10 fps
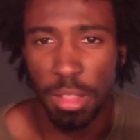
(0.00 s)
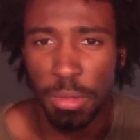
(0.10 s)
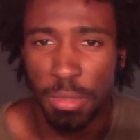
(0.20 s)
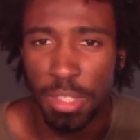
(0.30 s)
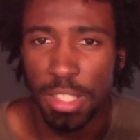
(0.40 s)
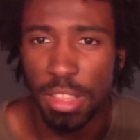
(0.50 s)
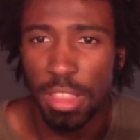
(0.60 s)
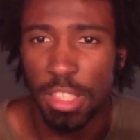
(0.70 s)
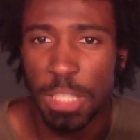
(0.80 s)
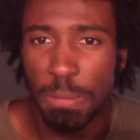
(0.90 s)
with
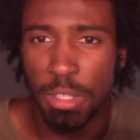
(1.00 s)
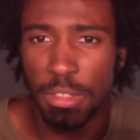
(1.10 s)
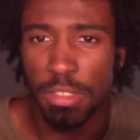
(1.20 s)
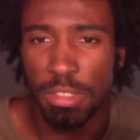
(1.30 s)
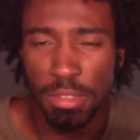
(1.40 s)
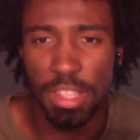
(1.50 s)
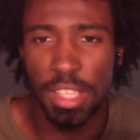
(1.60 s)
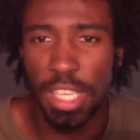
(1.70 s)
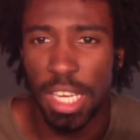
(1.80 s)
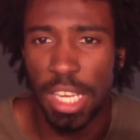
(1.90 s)
the spoon.
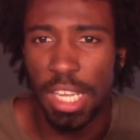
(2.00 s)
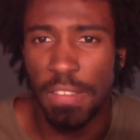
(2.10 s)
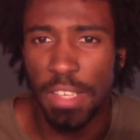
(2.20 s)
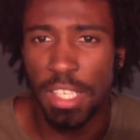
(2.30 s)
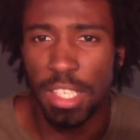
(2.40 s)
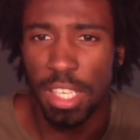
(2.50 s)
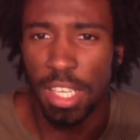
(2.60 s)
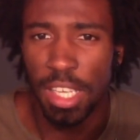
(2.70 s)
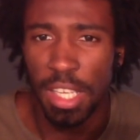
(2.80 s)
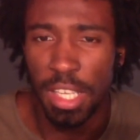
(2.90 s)
And even
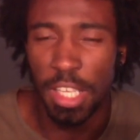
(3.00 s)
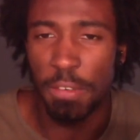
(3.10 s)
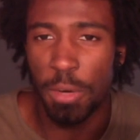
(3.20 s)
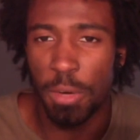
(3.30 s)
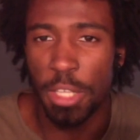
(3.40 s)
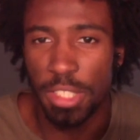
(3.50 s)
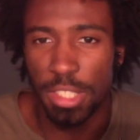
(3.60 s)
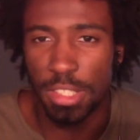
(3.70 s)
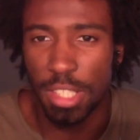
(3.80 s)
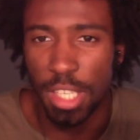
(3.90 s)
if
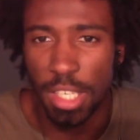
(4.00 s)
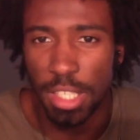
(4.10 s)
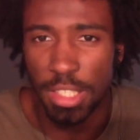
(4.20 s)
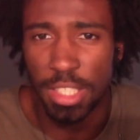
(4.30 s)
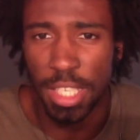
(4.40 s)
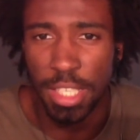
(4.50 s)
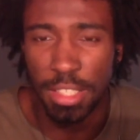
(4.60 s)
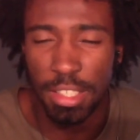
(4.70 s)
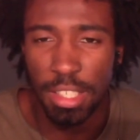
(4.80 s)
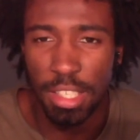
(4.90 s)
questioned on his task,